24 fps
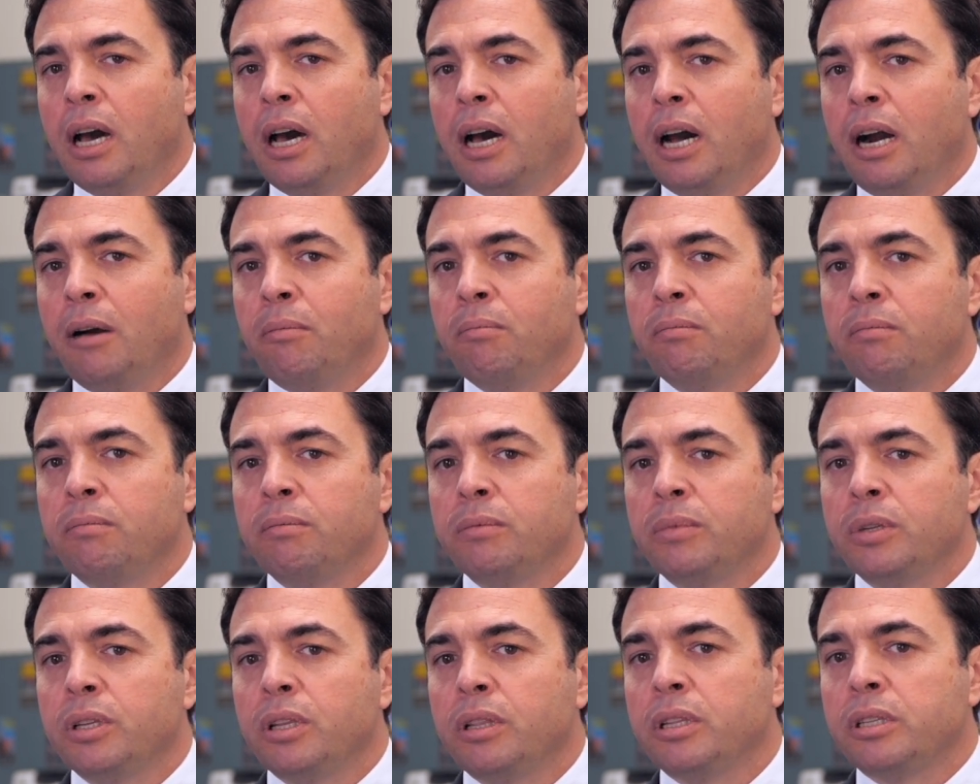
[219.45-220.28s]

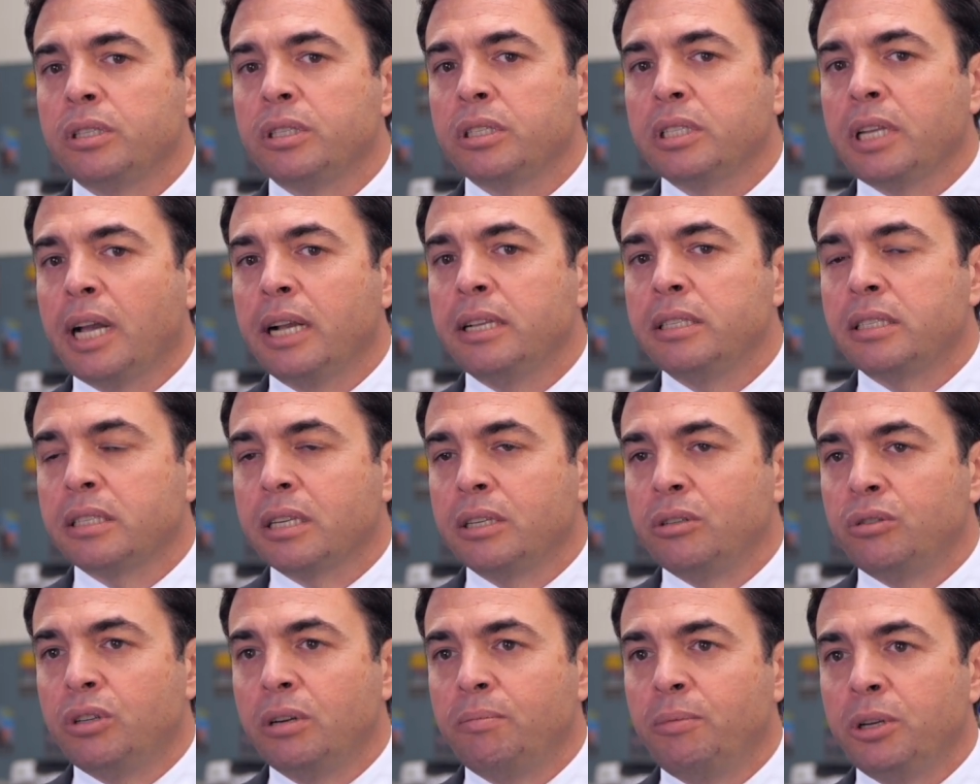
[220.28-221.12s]
the states
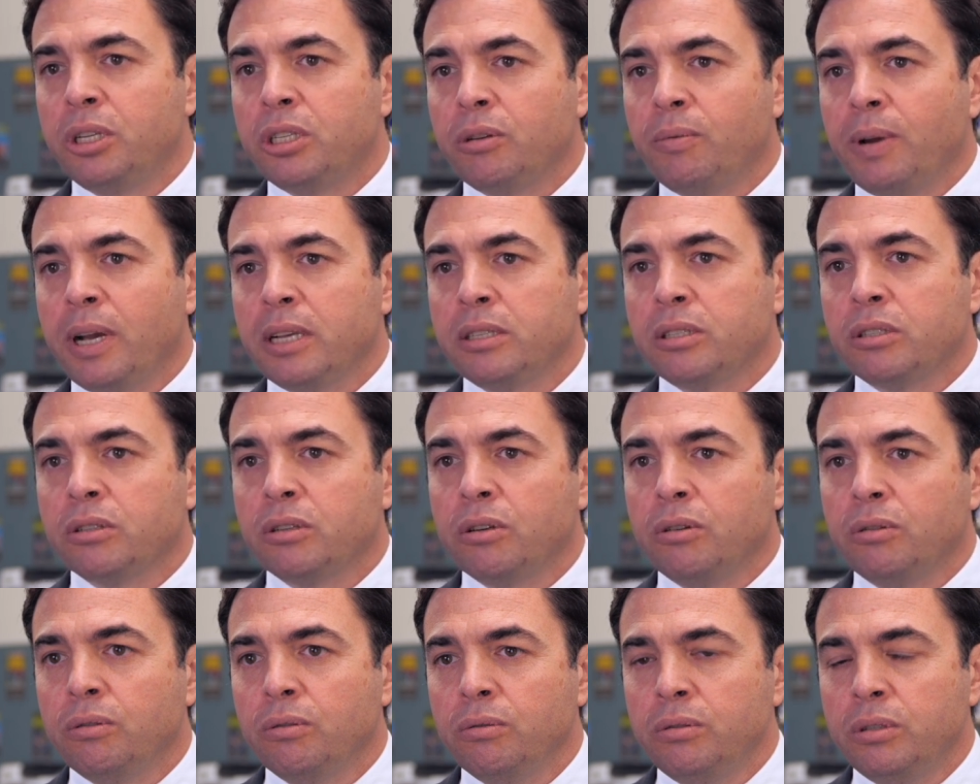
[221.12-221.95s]
contribute to our
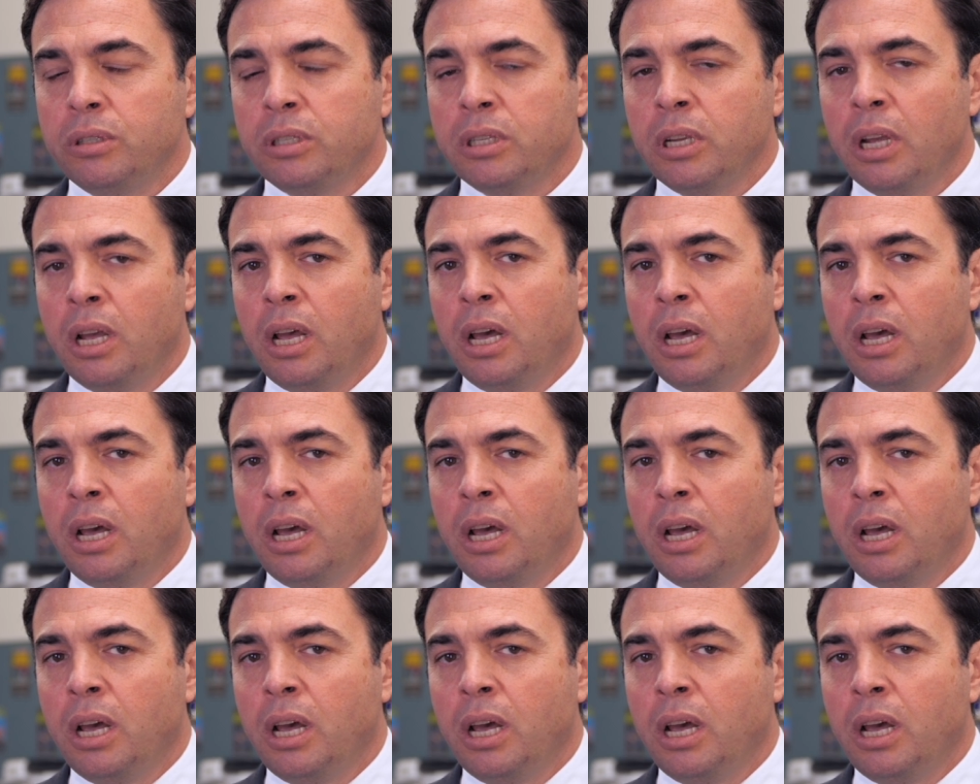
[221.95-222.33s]
schools.